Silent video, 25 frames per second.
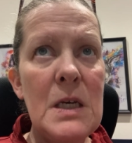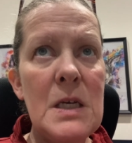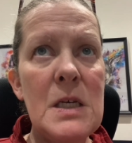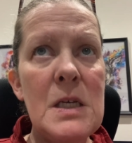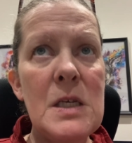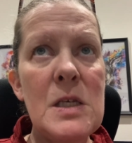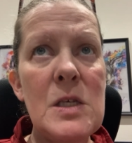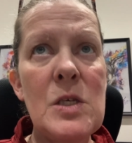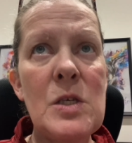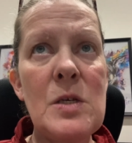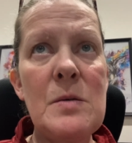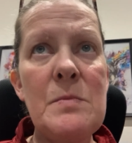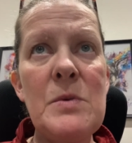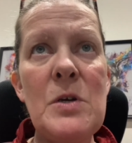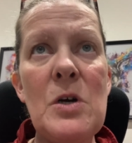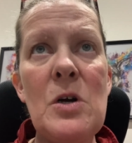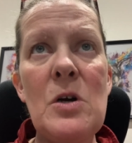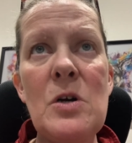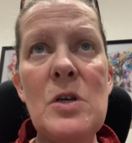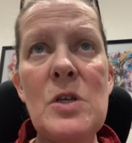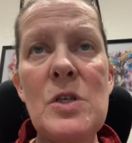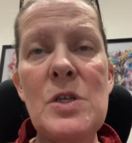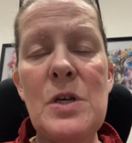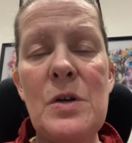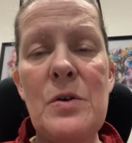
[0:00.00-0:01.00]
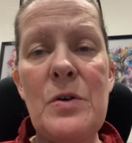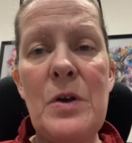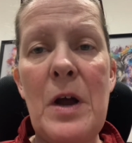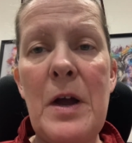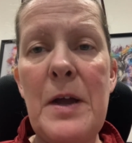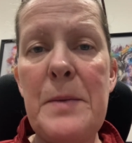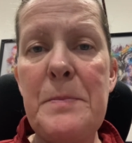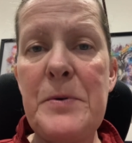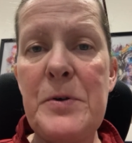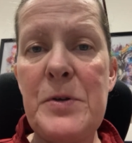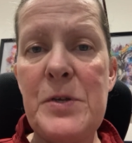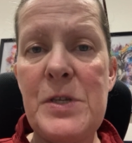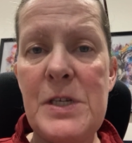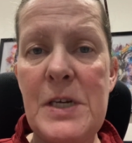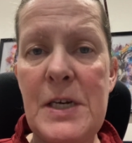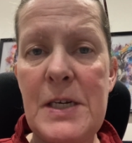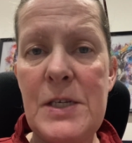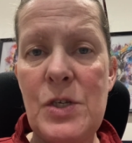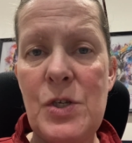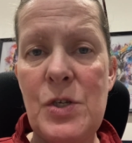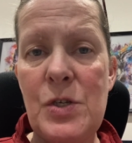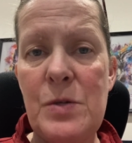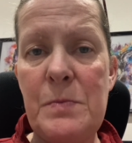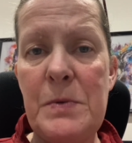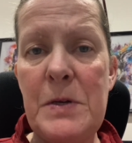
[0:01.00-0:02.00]
Some dogs are hyper
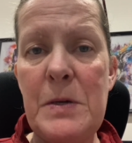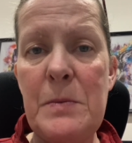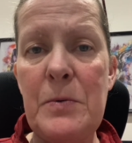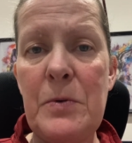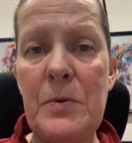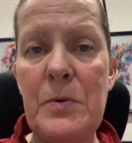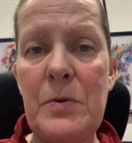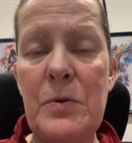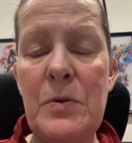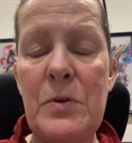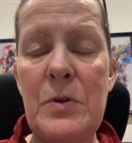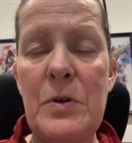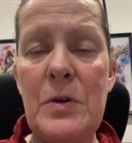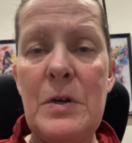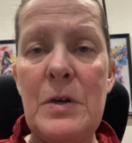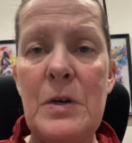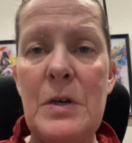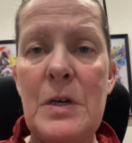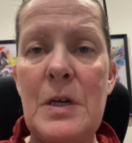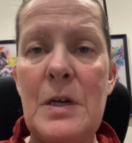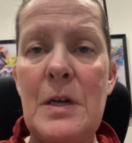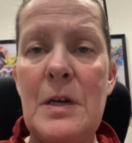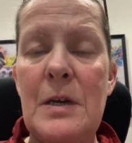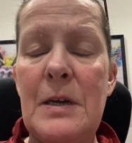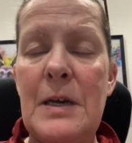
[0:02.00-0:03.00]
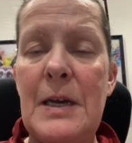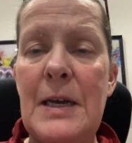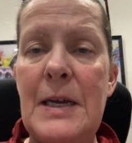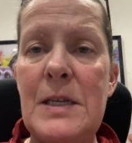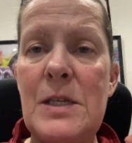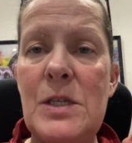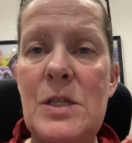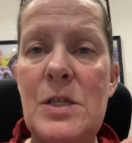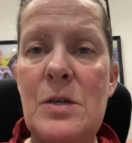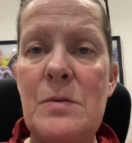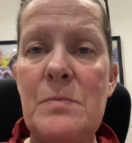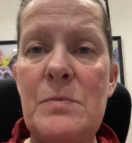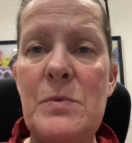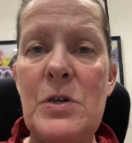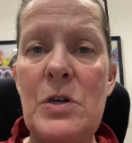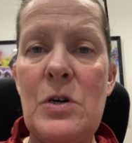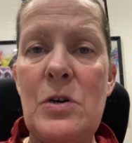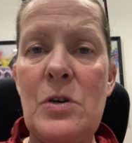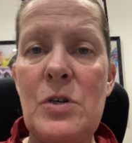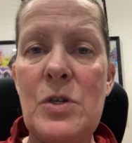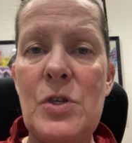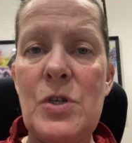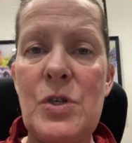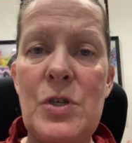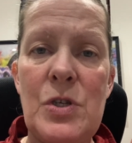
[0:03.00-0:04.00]
attached to people, and some
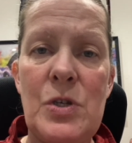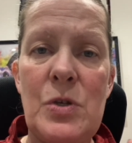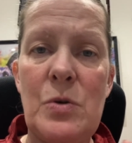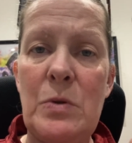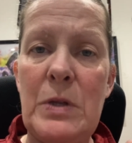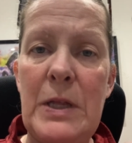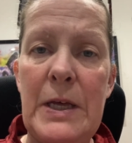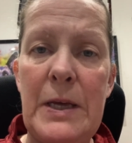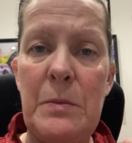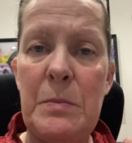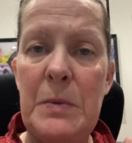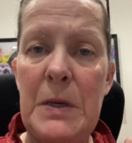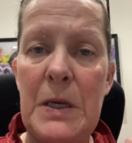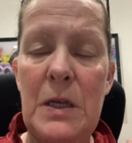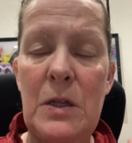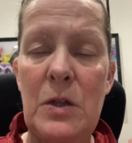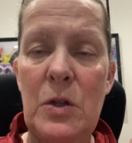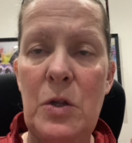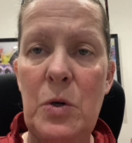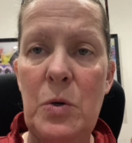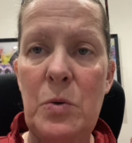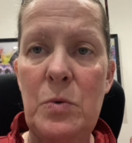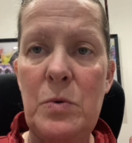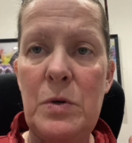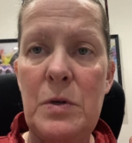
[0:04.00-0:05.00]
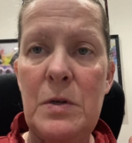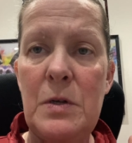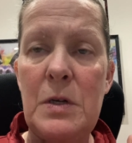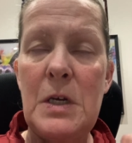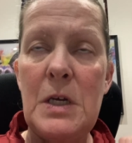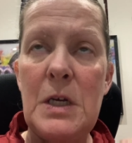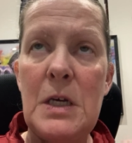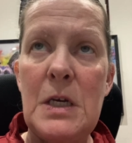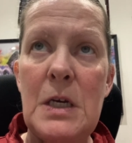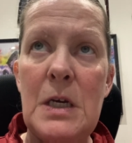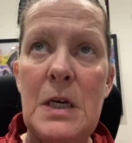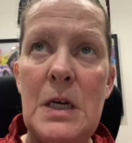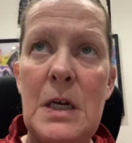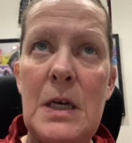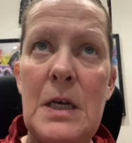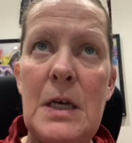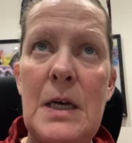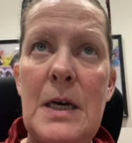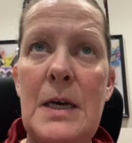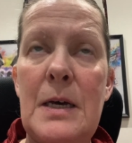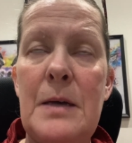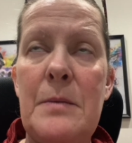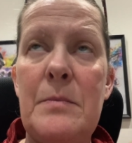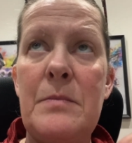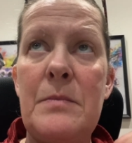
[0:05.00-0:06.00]
dogs just don't like being alone.
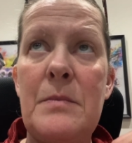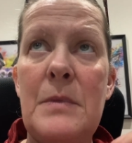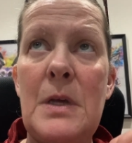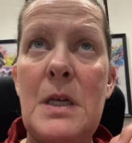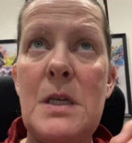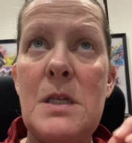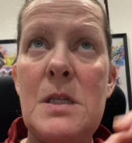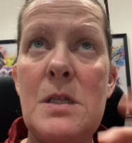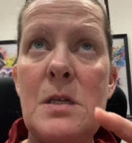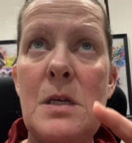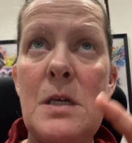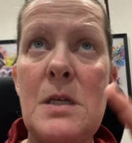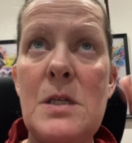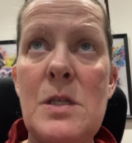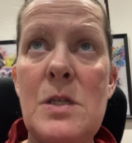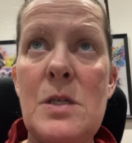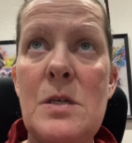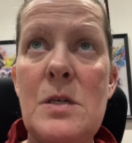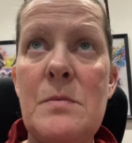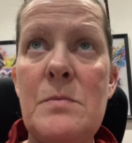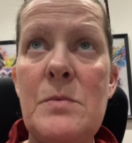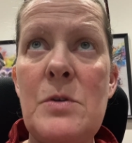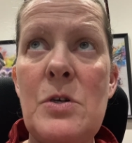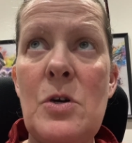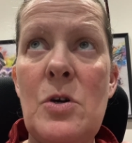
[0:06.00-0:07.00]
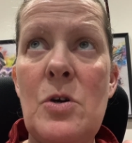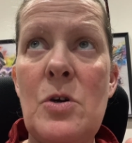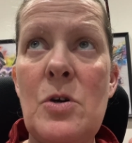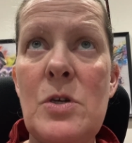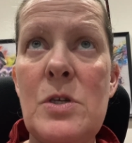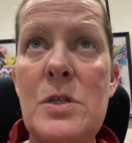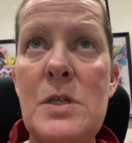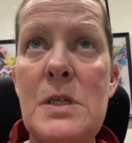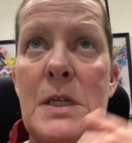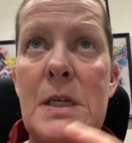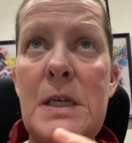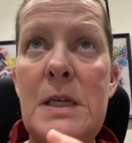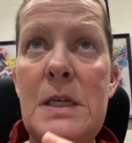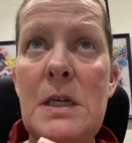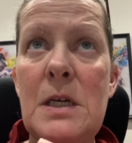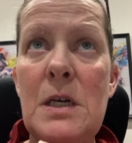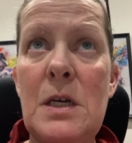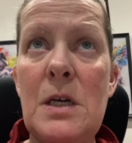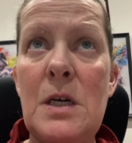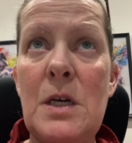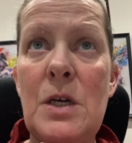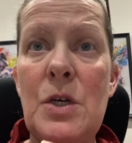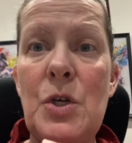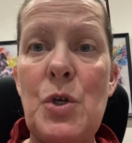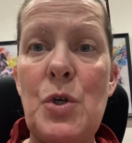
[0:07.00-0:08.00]
And some dogs need
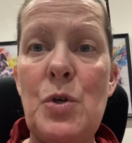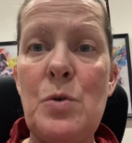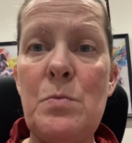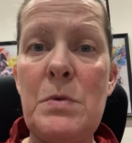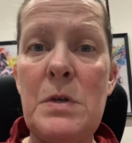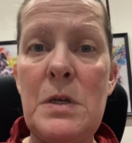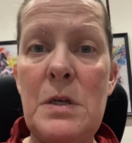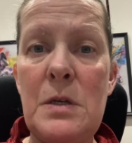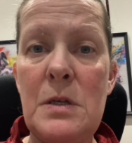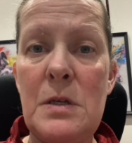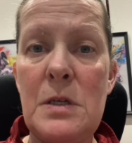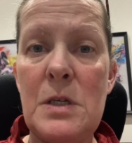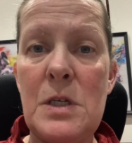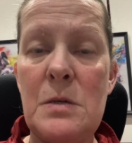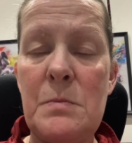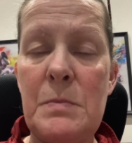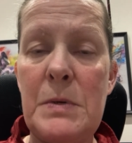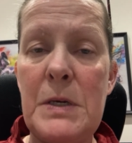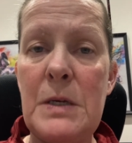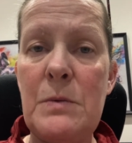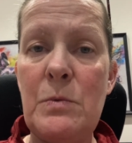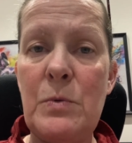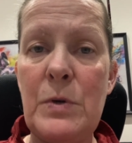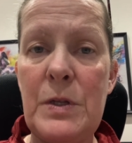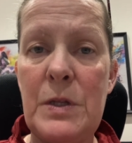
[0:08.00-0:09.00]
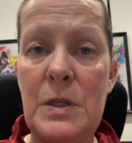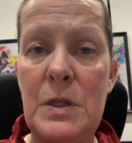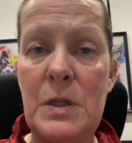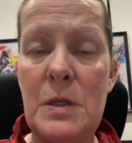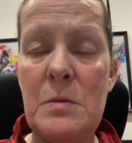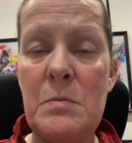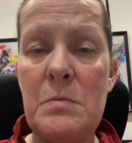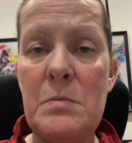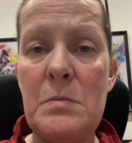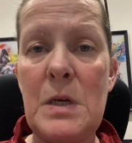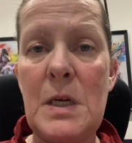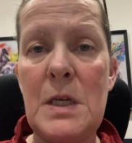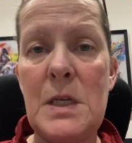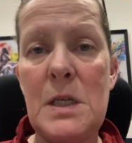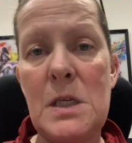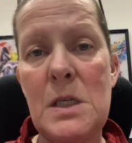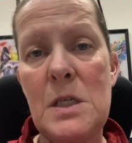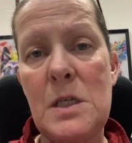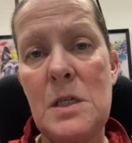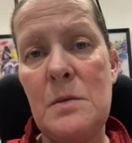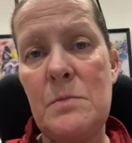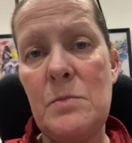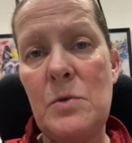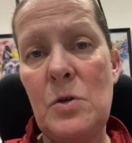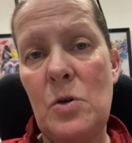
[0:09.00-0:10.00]
a human to be with them, and
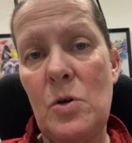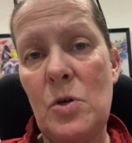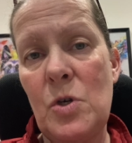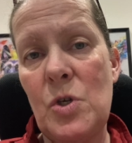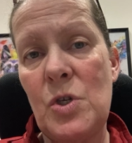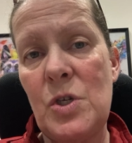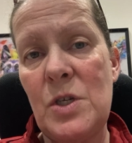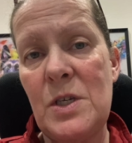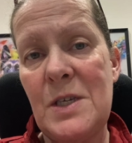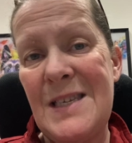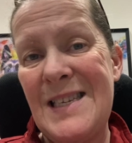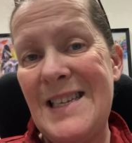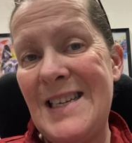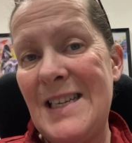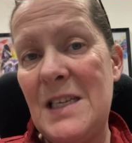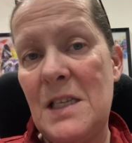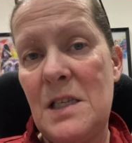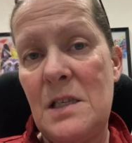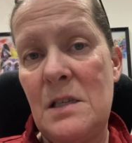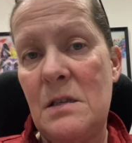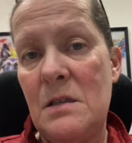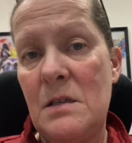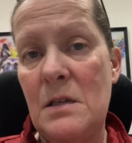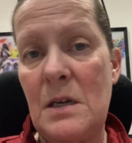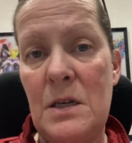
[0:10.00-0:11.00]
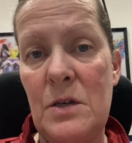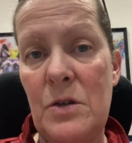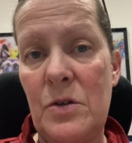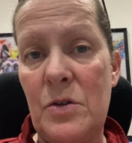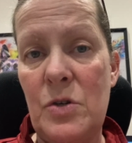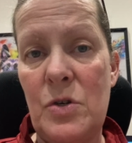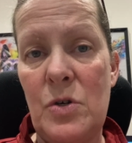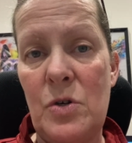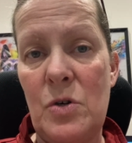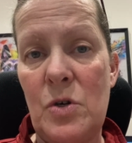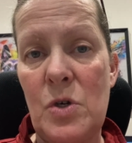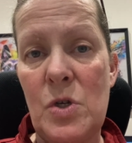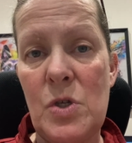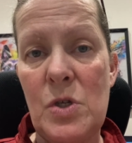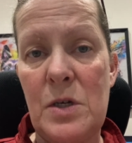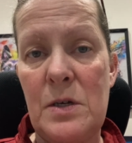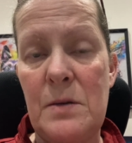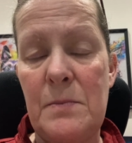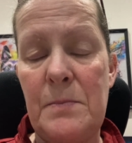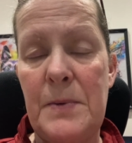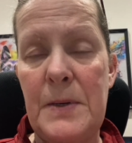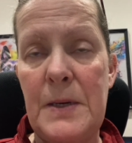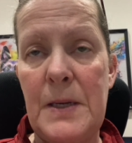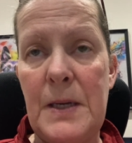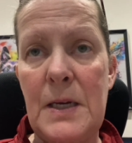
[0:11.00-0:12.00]
some dogs just need another dog's
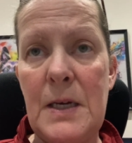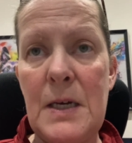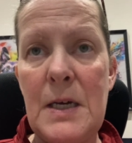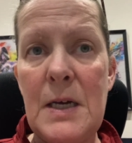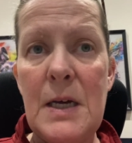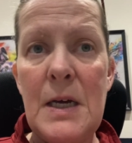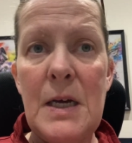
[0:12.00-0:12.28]
company.